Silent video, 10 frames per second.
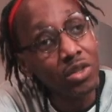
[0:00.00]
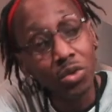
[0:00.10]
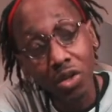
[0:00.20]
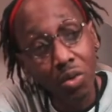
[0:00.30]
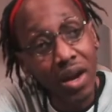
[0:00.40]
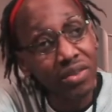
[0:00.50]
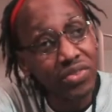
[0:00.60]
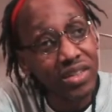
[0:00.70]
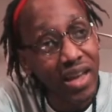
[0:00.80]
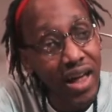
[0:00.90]
do the
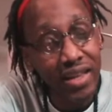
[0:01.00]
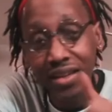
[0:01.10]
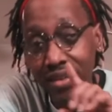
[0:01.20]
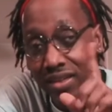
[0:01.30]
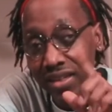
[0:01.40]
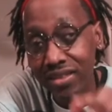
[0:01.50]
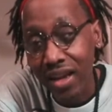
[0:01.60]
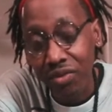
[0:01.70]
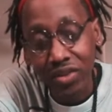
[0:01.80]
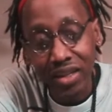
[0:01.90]
grand finale. Let's
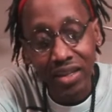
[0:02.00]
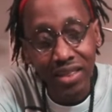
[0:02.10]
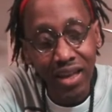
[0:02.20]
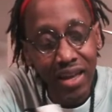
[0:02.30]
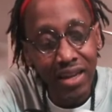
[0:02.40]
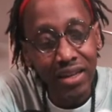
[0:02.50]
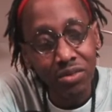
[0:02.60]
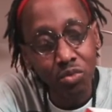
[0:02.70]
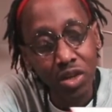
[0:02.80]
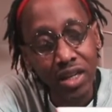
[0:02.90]
not forget that,
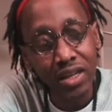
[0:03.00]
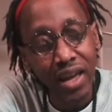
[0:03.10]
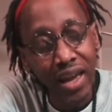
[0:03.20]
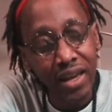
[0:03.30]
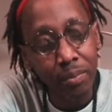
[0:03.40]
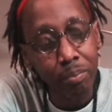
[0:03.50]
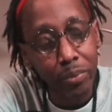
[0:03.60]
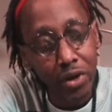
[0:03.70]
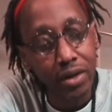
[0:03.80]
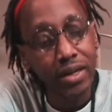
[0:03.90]
and read a
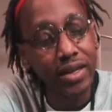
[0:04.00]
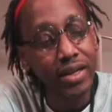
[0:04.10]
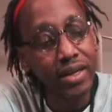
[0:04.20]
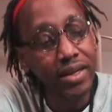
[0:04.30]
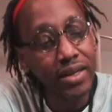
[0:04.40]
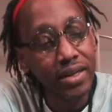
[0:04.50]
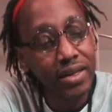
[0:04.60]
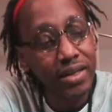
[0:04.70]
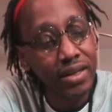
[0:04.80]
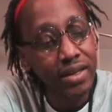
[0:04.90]
book
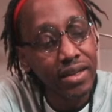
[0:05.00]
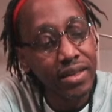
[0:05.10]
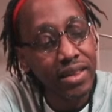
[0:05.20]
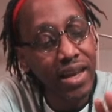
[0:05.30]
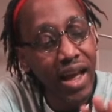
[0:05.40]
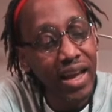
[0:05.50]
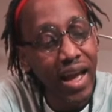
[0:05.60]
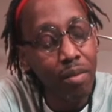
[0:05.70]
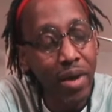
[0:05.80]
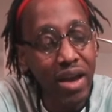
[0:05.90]
that I
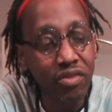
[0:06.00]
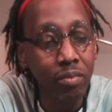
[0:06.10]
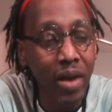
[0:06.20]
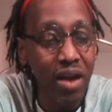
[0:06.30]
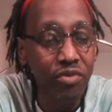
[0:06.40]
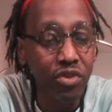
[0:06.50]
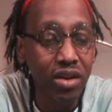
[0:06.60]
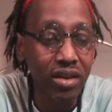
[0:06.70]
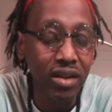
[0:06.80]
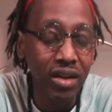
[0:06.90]
got back from
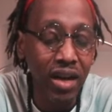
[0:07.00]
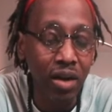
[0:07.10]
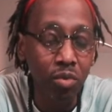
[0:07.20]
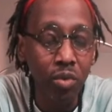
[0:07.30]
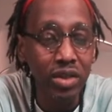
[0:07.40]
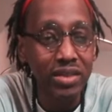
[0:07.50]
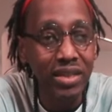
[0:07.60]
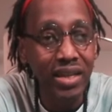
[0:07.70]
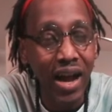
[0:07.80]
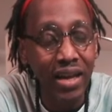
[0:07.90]
Africa. We went
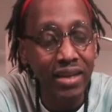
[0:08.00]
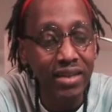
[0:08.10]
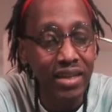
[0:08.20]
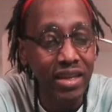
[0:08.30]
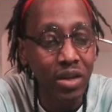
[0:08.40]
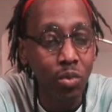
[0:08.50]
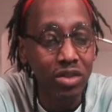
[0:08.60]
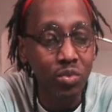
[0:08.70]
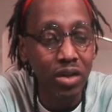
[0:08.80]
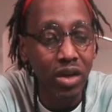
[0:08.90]
to Ghana, and it
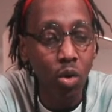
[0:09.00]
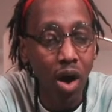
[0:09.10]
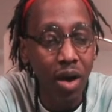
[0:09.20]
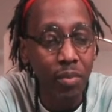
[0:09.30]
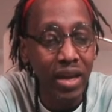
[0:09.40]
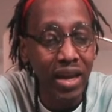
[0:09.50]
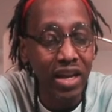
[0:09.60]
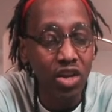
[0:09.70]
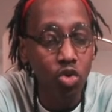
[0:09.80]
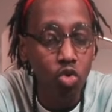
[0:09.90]
was with
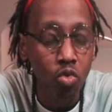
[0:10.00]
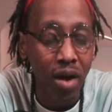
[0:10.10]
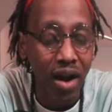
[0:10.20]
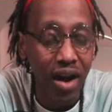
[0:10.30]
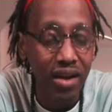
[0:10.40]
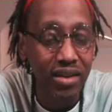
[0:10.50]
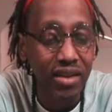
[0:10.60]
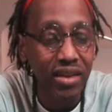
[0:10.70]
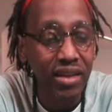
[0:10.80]
Kwame Nkrumah.